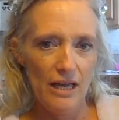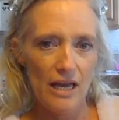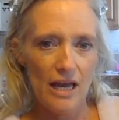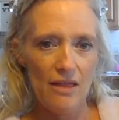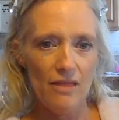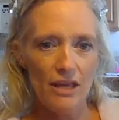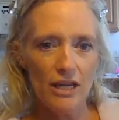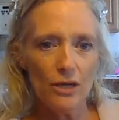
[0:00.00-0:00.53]

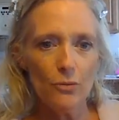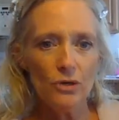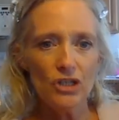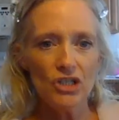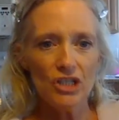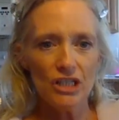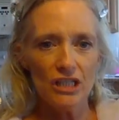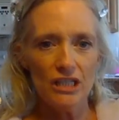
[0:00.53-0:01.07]
and then you would
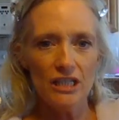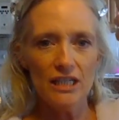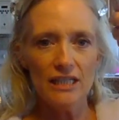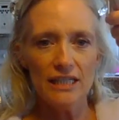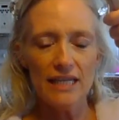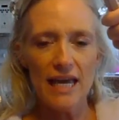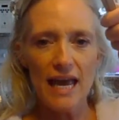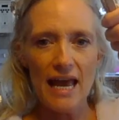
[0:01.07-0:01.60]
just need
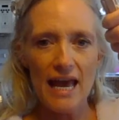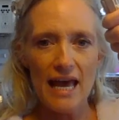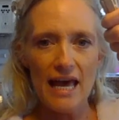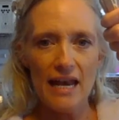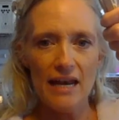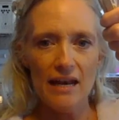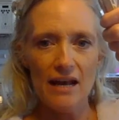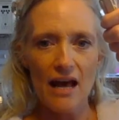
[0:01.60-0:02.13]

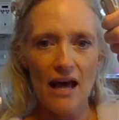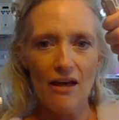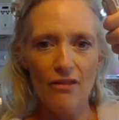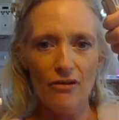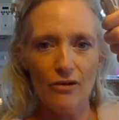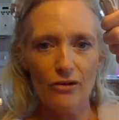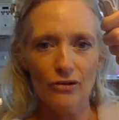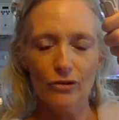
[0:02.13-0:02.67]
10
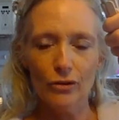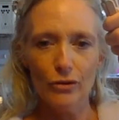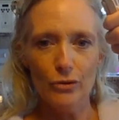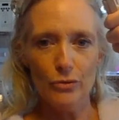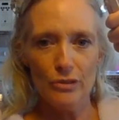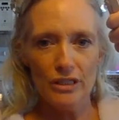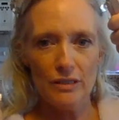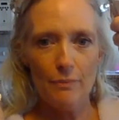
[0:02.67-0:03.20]
other
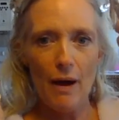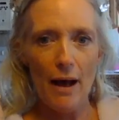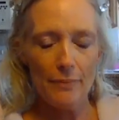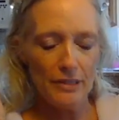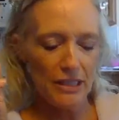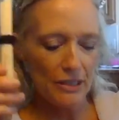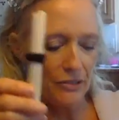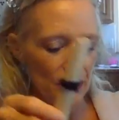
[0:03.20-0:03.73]
loose
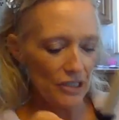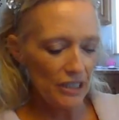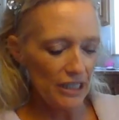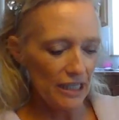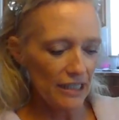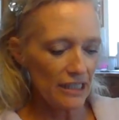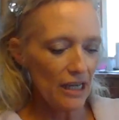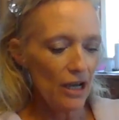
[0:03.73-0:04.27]
popsicle
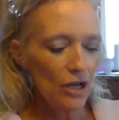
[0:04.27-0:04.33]
sticks.